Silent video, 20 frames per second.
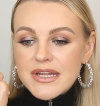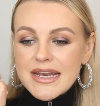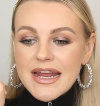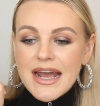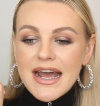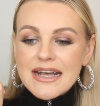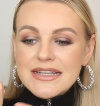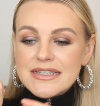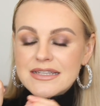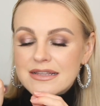It
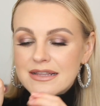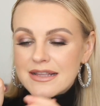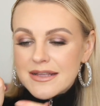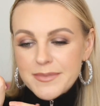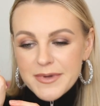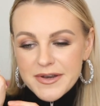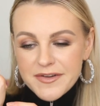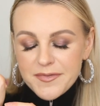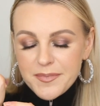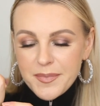has a
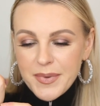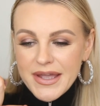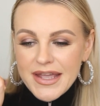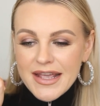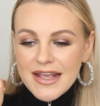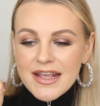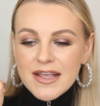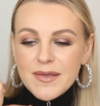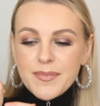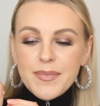little bit of
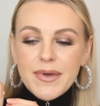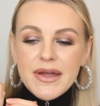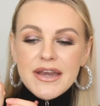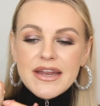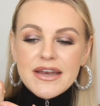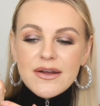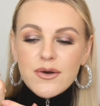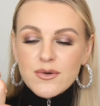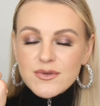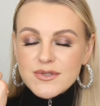pink, but
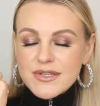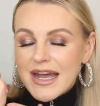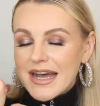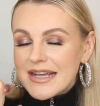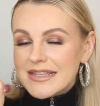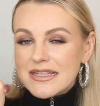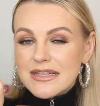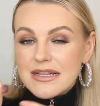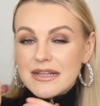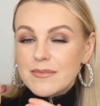it also
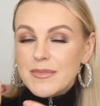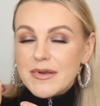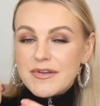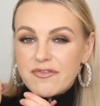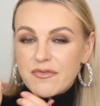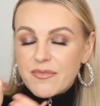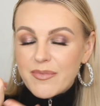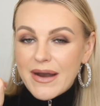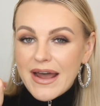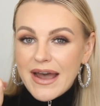has a little bit
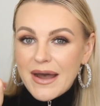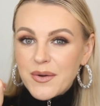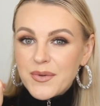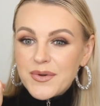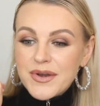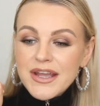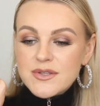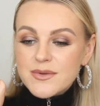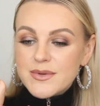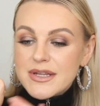of
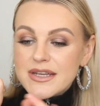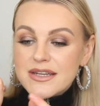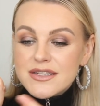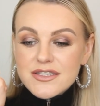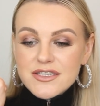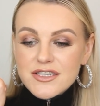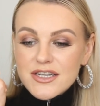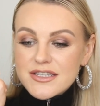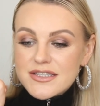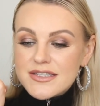brown. So it
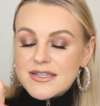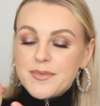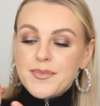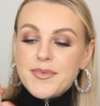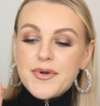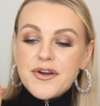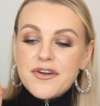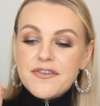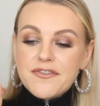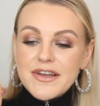is just the
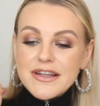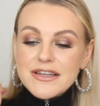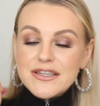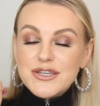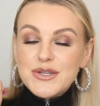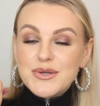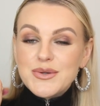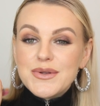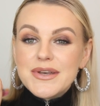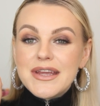perfect
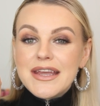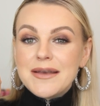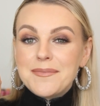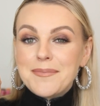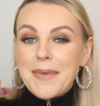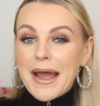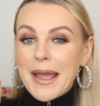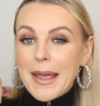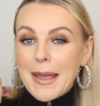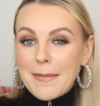nude in
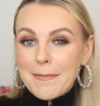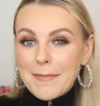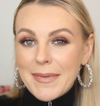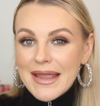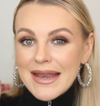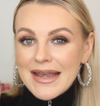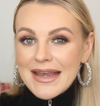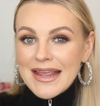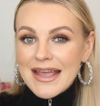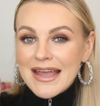my
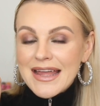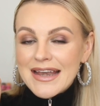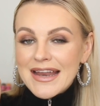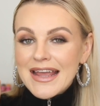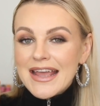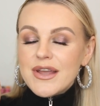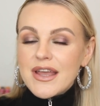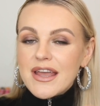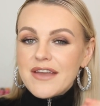opinion.